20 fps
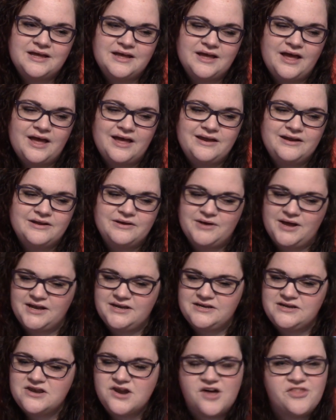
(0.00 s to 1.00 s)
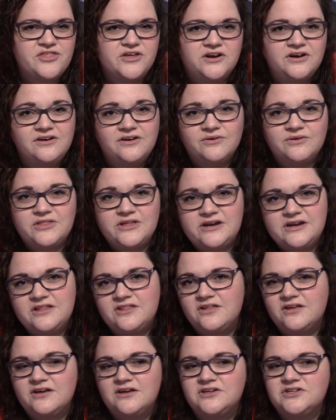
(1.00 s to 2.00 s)
And it had nothing to do with
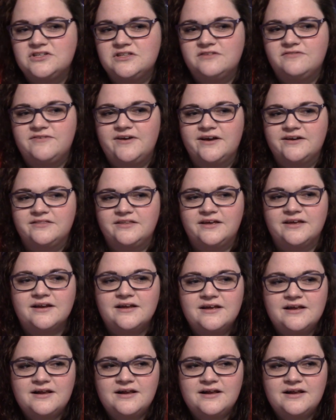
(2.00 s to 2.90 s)
anything, just the fact that